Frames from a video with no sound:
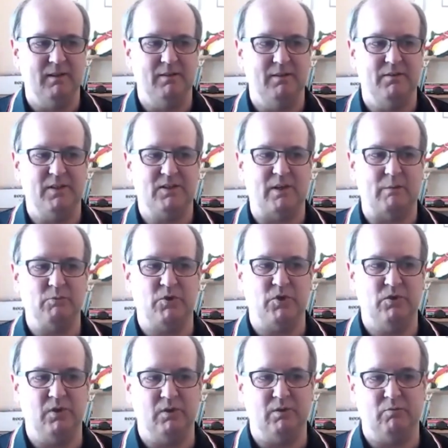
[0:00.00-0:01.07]
The assumption
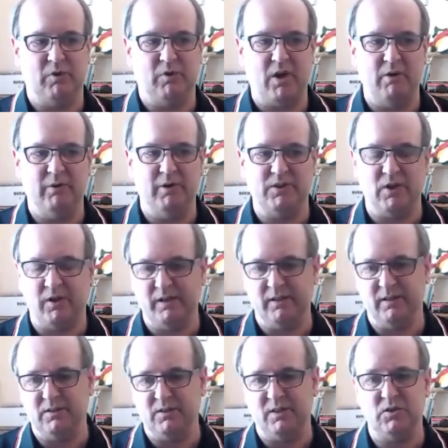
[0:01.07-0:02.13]
that recurrent
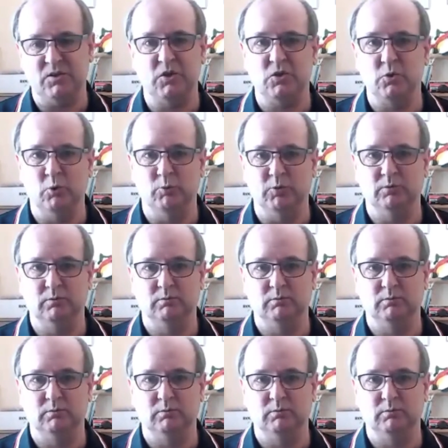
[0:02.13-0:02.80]
tightness is just normal.